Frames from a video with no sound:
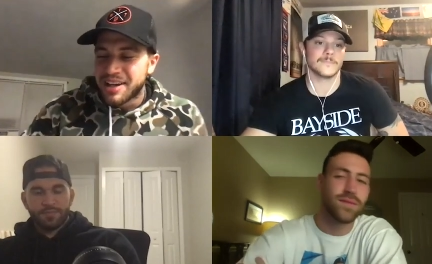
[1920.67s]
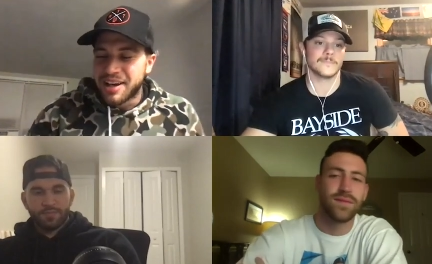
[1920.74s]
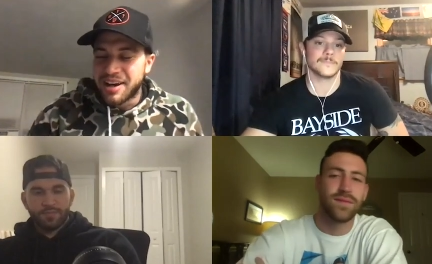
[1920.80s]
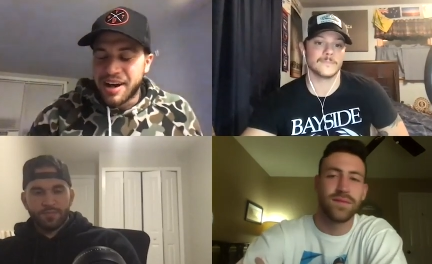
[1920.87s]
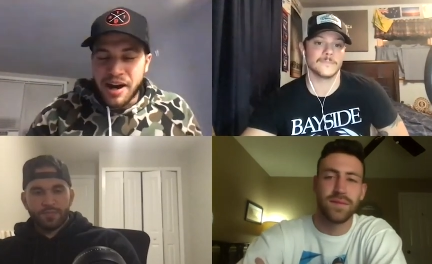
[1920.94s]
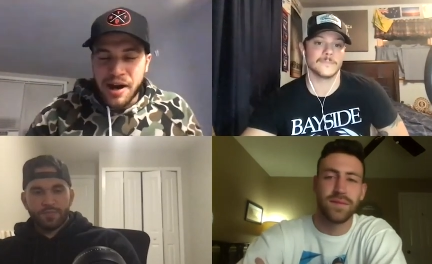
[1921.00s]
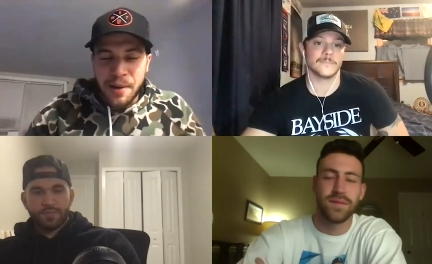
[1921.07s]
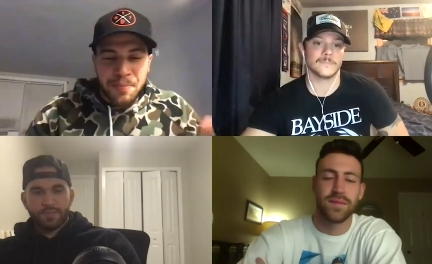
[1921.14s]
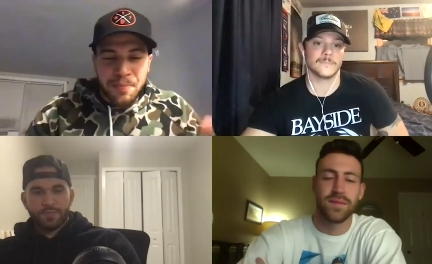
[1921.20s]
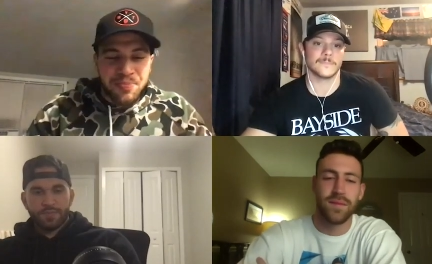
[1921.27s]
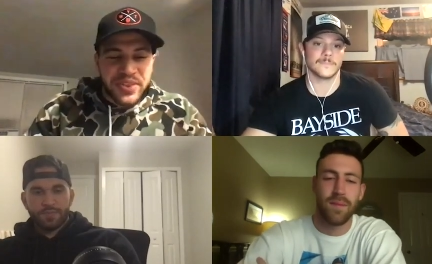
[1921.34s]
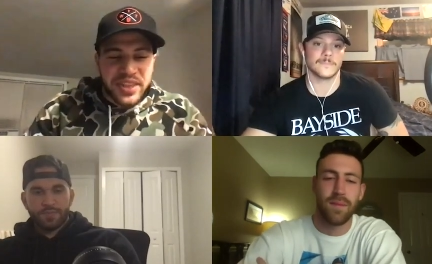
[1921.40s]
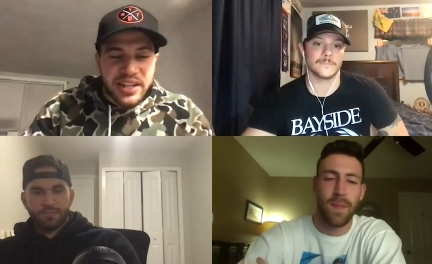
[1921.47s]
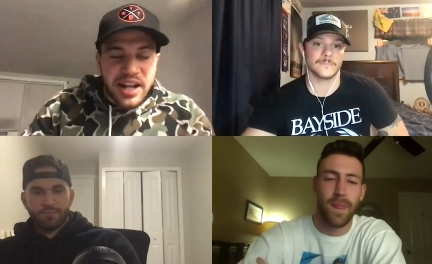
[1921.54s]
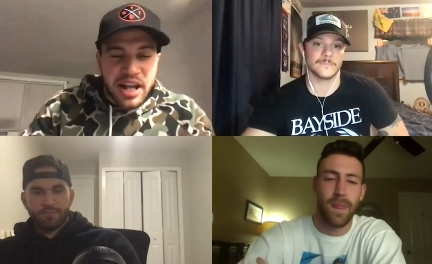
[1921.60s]

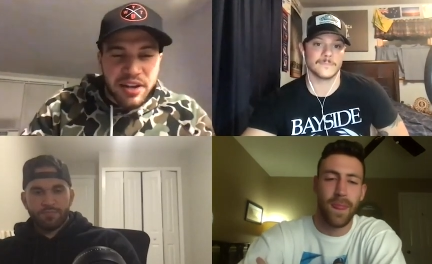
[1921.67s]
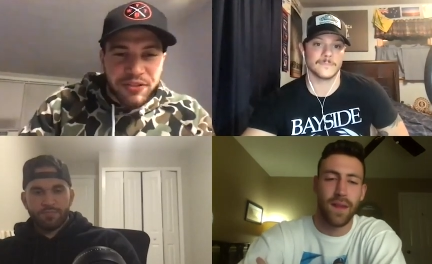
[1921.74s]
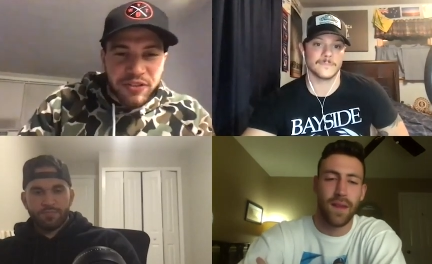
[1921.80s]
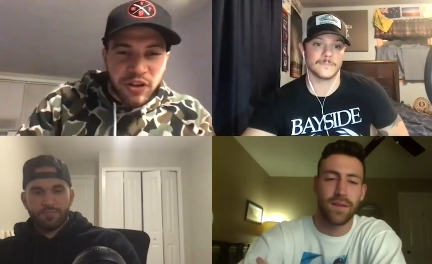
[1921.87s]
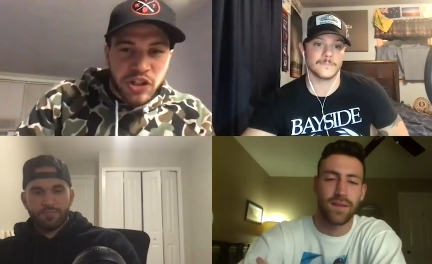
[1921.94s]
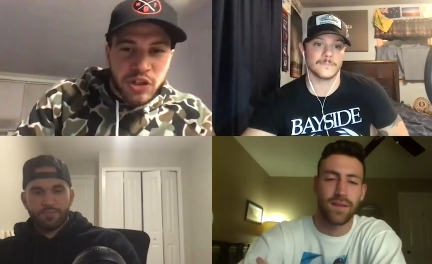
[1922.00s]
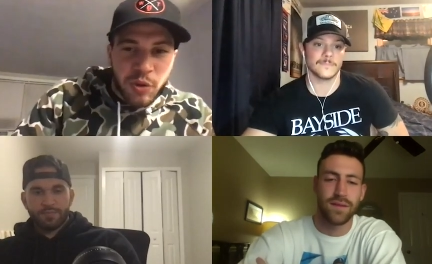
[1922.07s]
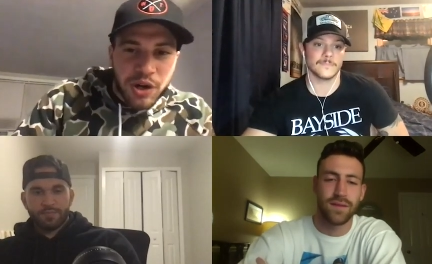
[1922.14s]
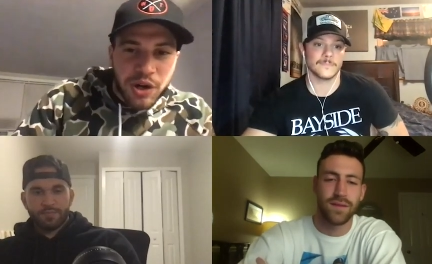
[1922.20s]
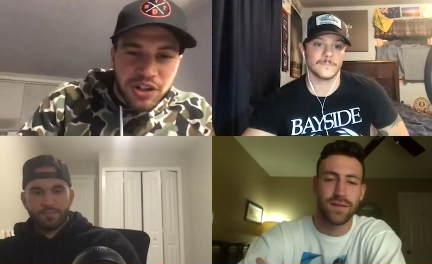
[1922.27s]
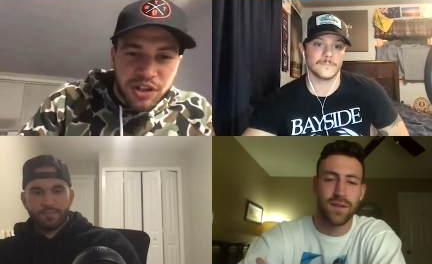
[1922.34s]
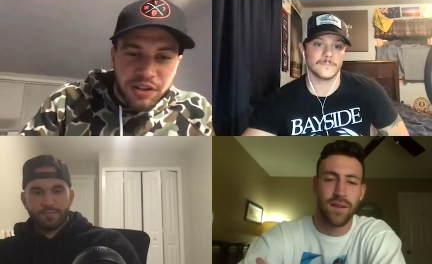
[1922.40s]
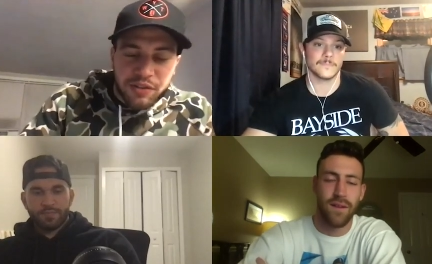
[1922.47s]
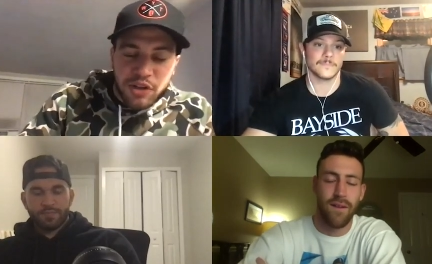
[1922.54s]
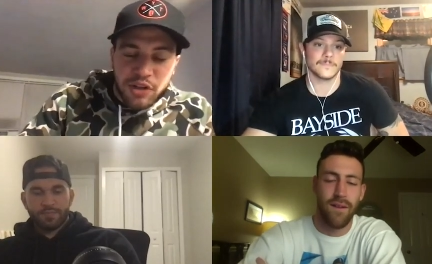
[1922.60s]
Speaker 1: Um, and now the first
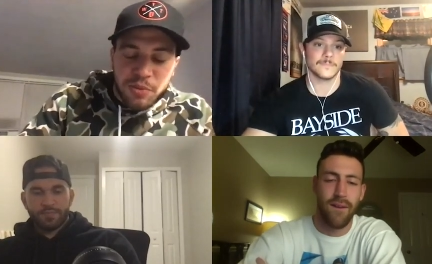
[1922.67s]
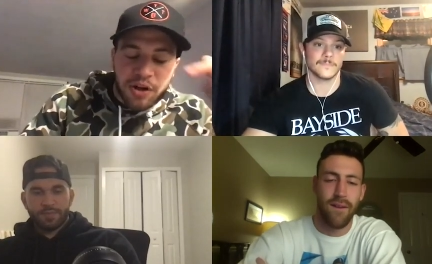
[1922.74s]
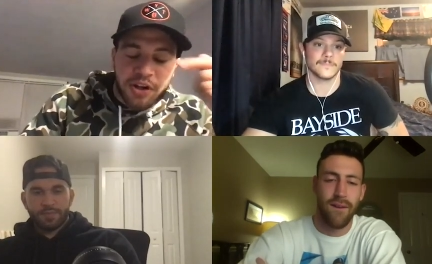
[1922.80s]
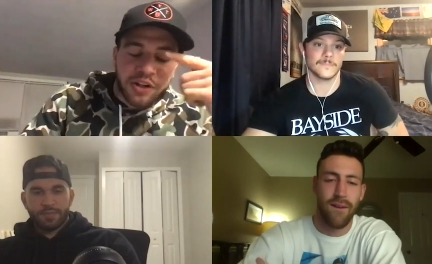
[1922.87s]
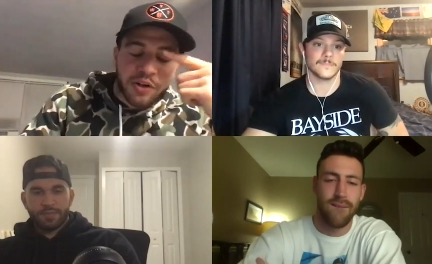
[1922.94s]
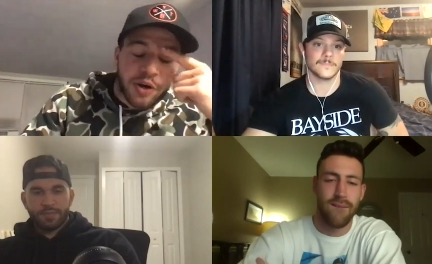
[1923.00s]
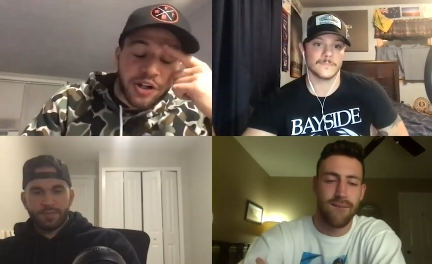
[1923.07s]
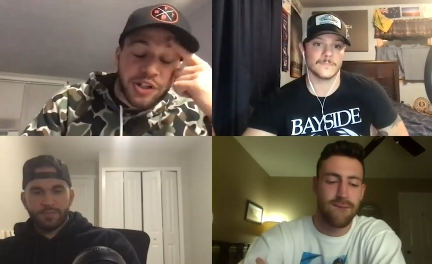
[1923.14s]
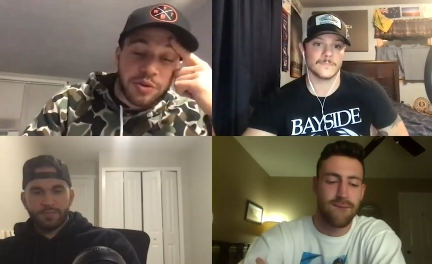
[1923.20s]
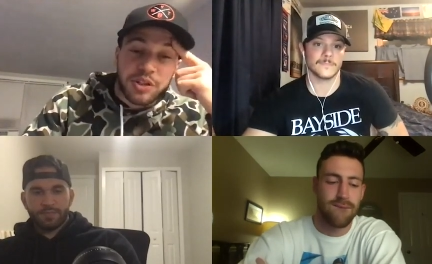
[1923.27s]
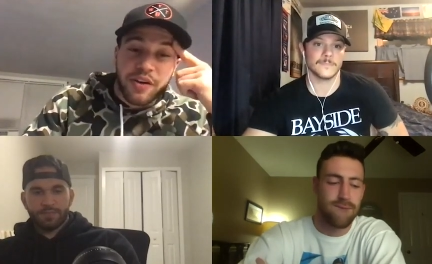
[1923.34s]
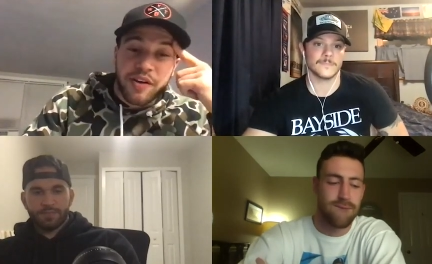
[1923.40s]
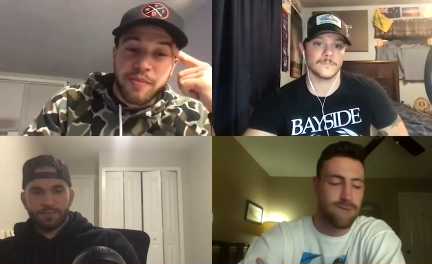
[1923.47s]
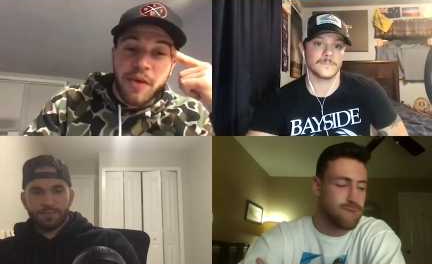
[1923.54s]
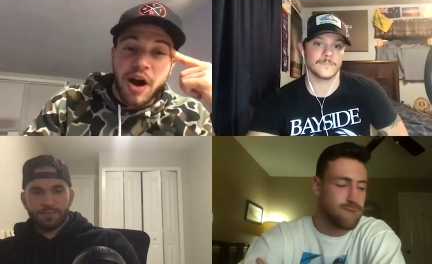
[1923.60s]
question, the first part of the question was,
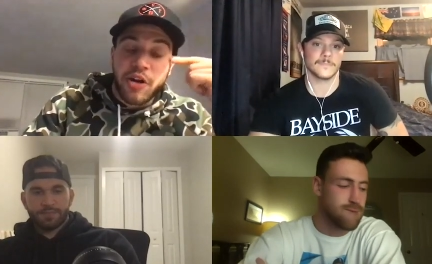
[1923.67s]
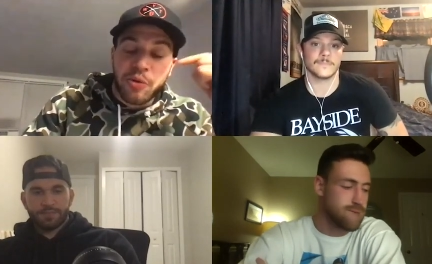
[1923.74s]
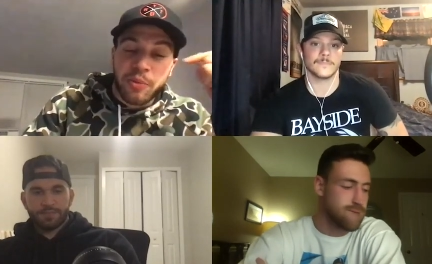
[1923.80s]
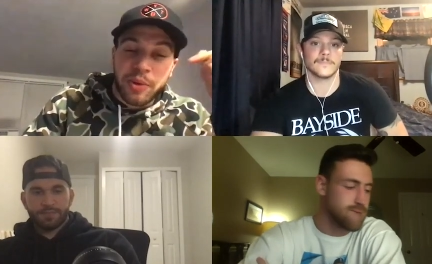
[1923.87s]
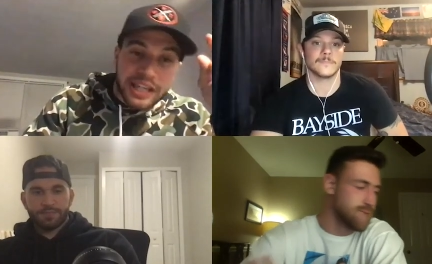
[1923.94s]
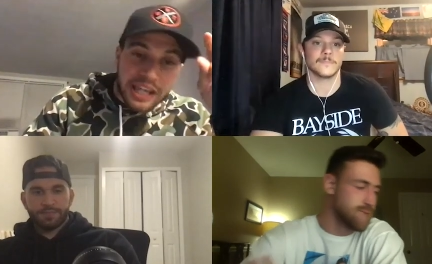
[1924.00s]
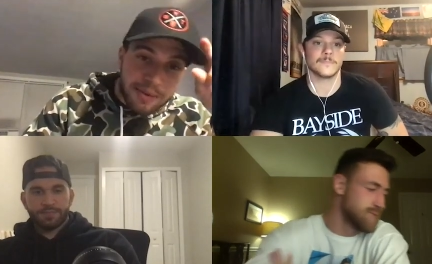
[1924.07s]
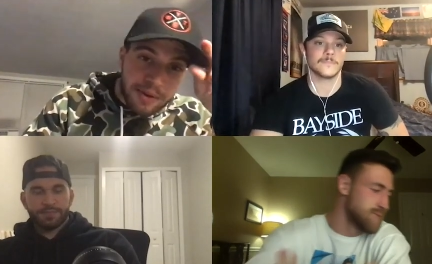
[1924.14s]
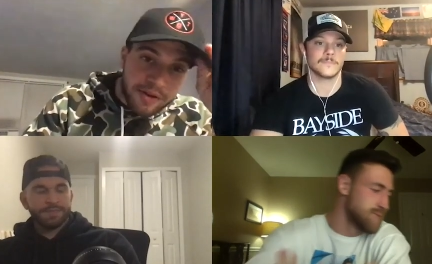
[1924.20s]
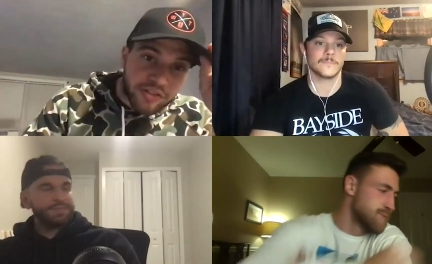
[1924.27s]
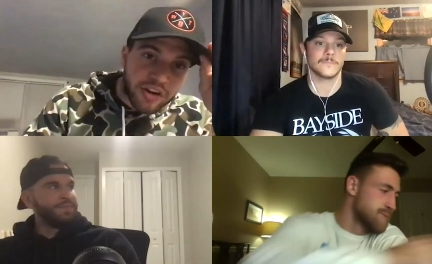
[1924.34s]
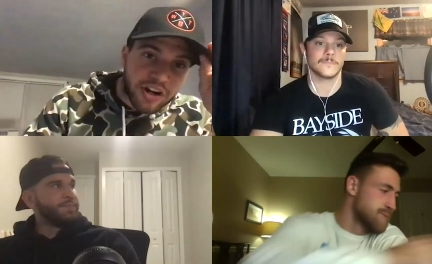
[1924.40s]
I model my game after